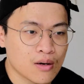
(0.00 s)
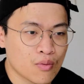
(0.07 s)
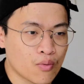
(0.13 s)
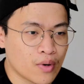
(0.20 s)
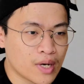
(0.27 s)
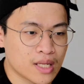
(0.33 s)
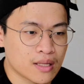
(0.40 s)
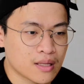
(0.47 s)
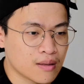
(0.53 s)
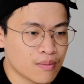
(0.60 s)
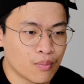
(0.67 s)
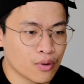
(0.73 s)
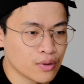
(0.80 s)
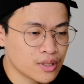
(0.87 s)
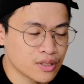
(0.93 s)
with
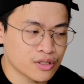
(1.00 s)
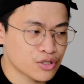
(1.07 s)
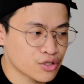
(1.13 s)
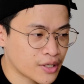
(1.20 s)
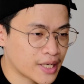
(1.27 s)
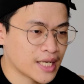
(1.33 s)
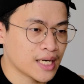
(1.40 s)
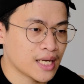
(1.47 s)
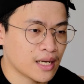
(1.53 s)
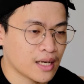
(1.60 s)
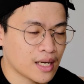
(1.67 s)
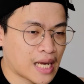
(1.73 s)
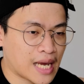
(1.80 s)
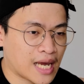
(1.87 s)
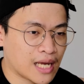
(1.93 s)
both your
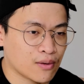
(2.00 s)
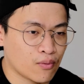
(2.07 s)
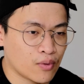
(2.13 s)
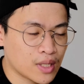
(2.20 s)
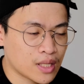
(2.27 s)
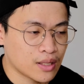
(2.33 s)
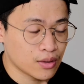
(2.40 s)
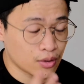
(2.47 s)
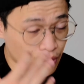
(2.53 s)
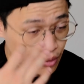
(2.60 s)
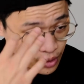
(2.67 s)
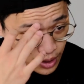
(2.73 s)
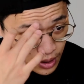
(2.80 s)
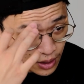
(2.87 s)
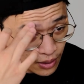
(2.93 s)
training and with
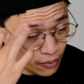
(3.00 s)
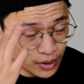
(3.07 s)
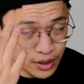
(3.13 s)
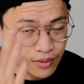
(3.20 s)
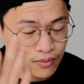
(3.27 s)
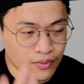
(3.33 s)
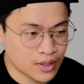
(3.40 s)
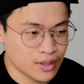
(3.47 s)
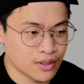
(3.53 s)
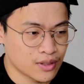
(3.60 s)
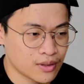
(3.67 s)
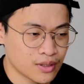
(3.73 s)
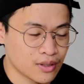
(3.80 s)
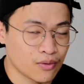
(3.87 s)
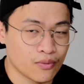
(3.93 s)
your with
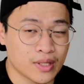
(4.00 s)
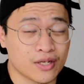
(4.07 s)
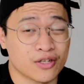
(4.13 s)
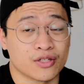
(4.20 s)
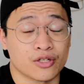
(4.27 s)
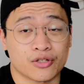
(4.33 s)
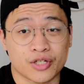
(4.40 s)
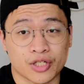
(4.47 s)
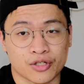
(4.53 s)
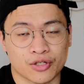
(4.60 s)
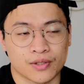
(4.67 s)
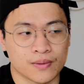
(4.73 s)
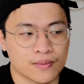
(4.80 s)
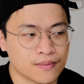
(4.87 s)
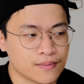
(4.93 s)
your
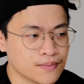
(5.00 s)
nutrition.